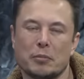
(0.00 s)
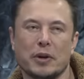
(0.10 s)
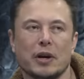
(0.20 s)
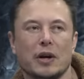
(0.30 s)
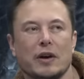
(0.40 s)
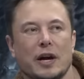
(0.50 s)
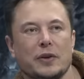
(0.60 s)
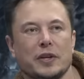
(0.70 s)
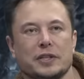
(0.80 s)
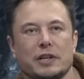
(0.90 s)
But I
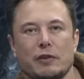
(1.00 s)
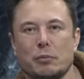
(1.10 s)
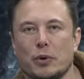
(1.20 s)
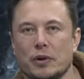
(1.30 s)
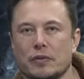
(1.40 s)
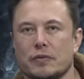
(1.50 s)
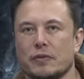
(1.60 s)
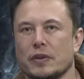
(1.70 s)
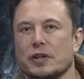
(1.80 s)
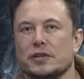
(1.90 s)
do think it's going to be important,
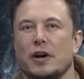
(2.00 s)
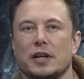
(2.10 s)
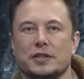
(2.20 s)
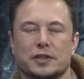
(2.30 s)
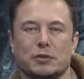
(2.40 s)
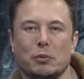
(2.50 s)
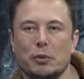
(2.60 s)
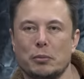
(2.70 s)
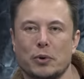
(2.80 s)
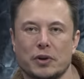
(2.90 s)
the Starlink system will
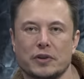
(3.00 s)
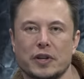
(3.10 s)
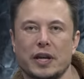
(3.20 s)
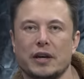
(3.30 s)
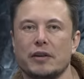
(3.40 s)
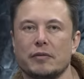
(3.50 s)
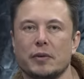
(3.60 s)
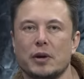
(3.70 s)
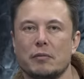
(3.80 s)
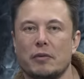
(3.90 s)
be important in
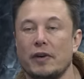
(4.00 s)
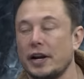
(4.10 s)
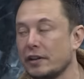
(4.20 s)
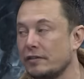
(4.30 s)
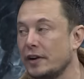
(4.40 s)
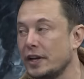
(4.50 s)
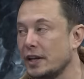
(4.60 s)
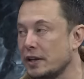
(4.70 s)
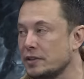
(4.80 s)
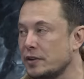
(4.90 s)
providing the
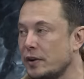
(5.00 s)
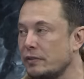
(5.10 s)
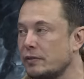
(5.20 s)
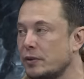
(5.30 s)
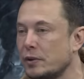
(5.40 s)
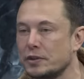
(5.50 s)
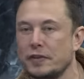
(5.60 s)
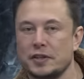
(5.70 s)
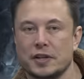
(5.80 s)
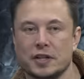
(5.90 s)
funding necessary for
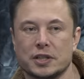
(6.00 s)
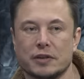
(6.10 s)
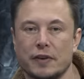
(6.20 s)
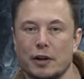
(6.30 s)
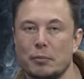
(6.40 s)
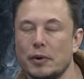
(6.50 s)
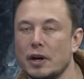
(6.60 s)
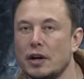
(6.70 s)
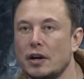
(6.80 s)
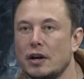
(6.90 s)
SpaceX to develop
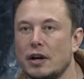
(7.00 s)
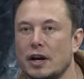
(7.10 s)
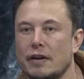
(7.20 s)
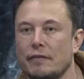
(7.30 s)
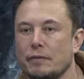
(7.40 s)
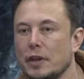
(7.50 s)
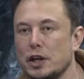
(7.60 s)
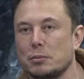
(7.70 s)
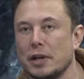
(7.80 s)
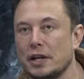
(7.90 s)
um,
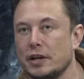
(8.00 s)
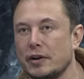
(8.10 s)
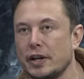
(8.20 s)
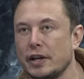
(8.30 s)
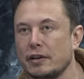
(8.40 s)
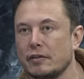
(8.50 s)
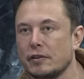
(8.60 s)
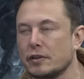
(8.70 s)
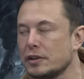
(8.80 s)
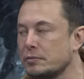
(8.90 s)
interplanetary
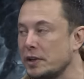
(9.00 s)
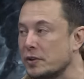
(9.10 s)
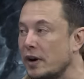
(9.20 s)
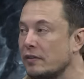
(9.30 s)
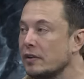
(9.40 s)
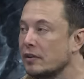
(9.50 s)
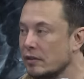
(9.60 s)
spacecraft.